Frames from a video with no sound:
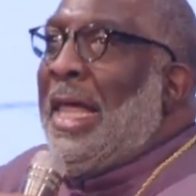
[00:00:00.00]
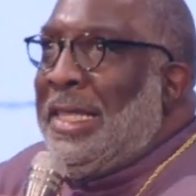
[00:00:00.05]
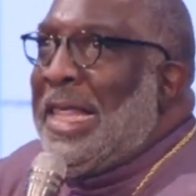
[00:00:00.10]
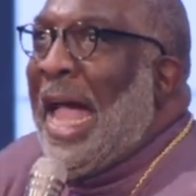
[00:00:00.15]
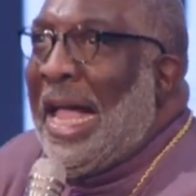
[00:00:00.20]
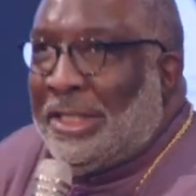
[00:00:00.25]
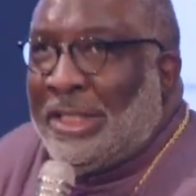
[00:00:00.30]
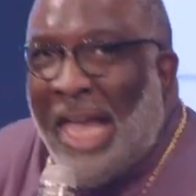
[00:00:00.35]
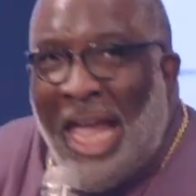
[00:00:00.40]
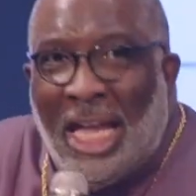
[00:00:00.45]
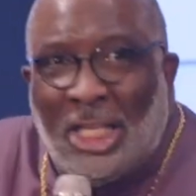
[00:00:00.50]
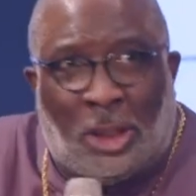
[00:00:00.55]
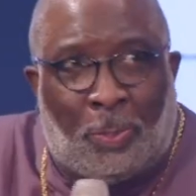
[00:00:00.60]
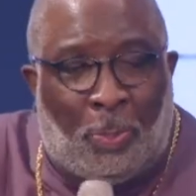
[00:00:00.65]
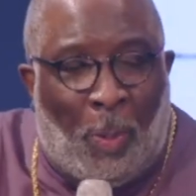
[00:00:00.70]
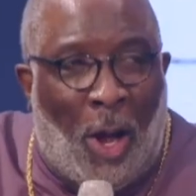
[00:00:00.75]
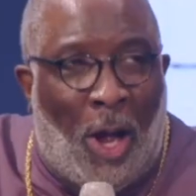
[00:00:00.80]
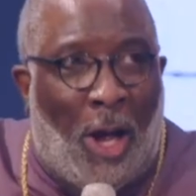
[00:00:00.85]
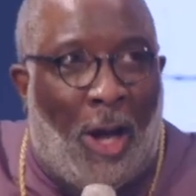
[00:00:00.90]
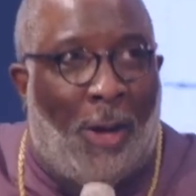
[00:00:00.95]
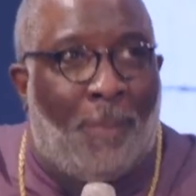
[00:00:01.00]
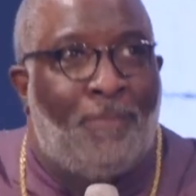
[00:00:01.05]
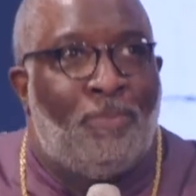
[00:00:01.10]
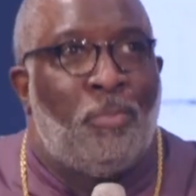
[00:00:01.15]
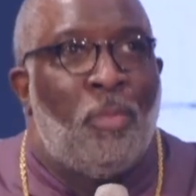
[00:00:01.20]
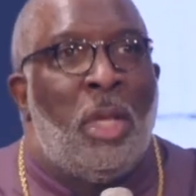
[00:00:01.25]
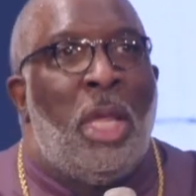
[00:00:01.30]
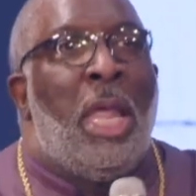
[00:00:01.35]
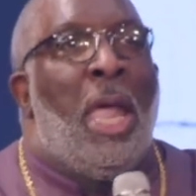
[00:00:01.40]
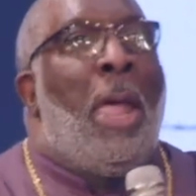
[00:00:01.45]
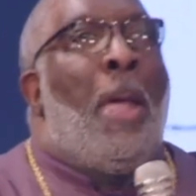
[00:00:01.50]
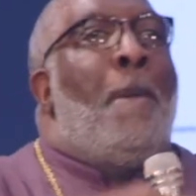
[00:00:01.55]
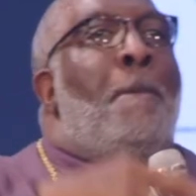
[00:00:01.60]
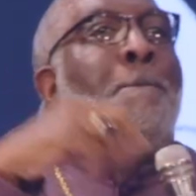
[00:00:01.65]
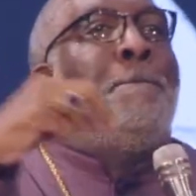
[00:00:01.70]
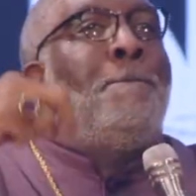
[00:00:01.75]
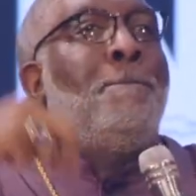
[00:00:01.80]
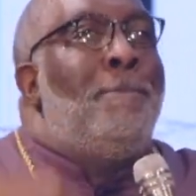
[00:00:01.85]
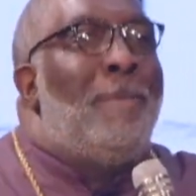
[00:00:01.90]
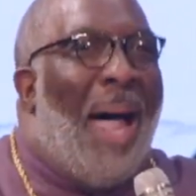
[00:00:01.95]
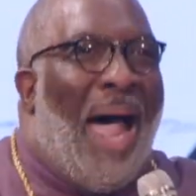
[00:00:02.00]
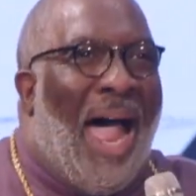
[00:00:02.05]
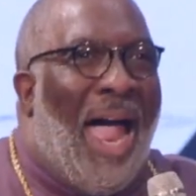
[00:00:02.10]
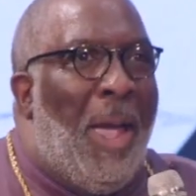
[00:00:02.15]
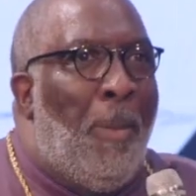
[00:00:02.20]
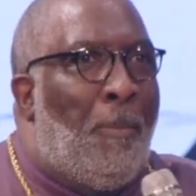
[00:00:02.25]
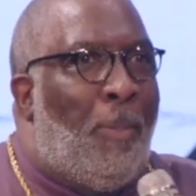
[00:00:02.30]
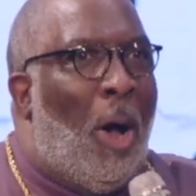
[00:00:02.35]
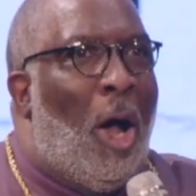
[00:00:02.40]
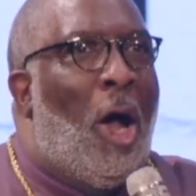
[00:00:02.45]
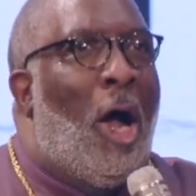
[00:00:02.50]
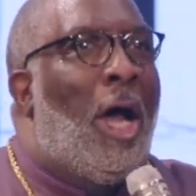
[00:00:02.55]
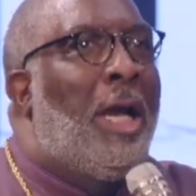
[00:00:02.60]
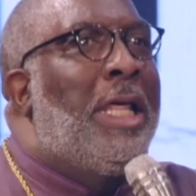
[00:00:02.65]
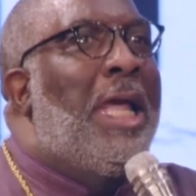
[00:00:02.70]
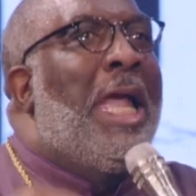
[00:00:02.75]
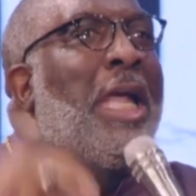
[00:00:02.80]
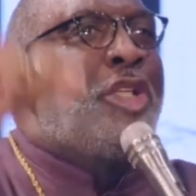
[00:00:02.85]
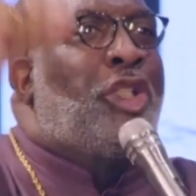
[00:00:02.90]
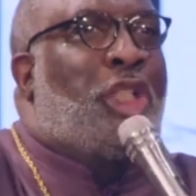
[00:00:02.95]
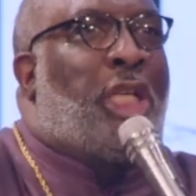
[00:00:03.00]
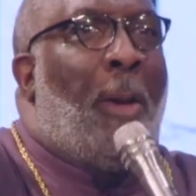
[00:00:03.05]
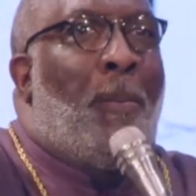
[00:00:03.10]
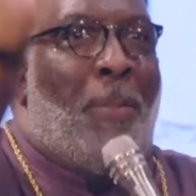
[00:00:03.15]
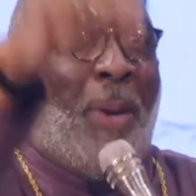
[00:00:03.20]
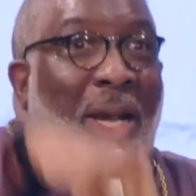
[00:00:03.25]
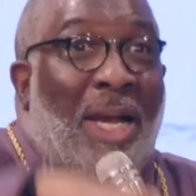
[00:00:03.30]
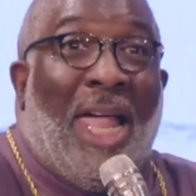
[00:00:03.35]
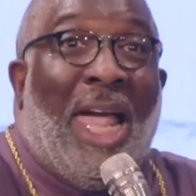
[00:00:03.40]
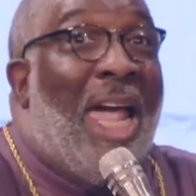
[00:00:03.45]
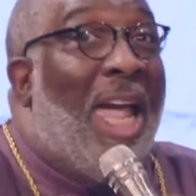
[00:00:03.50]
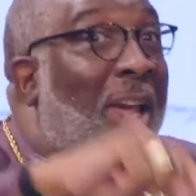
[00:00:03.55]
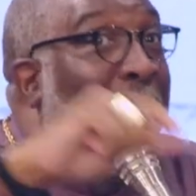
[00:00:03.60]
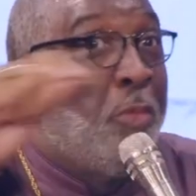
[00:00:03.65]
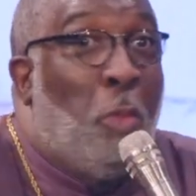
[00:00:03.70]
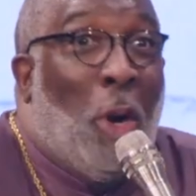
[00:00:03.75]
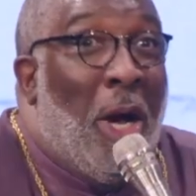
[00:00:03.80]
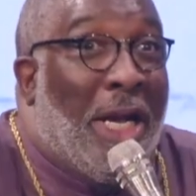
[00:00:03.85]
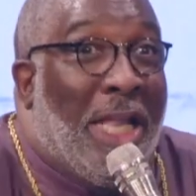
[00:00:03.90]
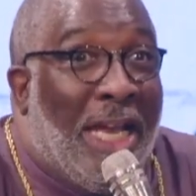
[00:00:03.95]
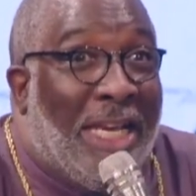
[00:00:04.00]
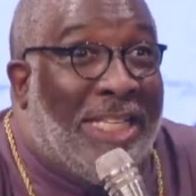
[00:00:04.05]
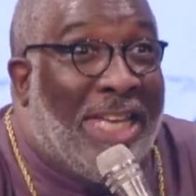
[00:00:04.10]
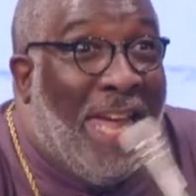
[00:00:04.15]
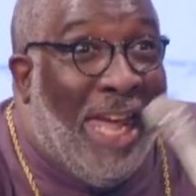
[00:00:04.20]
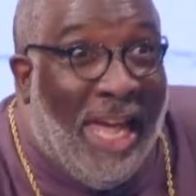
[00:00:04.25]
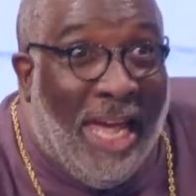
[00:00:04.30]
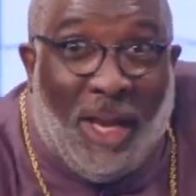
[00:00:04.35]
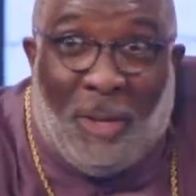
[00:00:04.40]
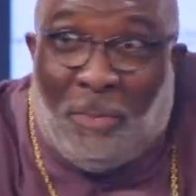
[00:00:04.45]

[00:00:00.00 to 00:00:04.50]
that's his part. My part is to believe what he did.